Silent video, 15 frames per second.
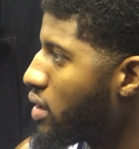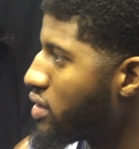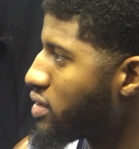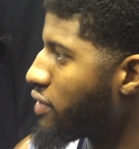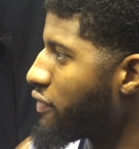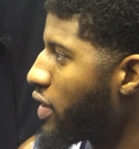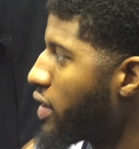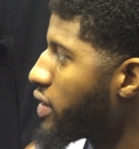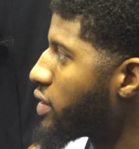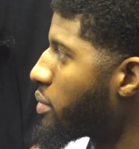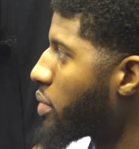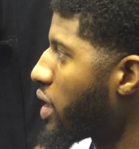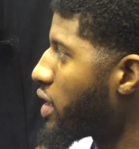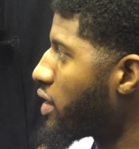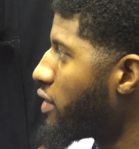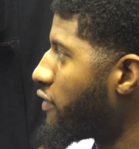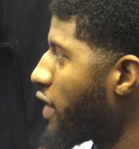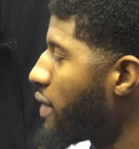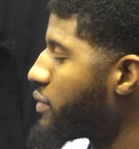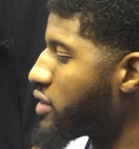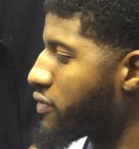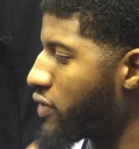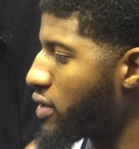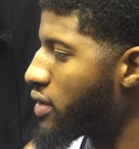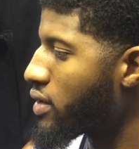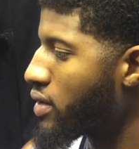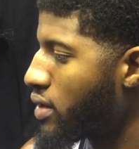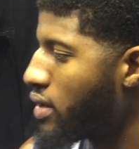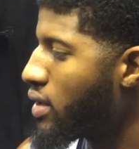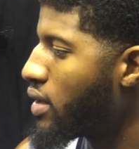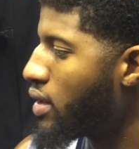it's a very competitive atmosphere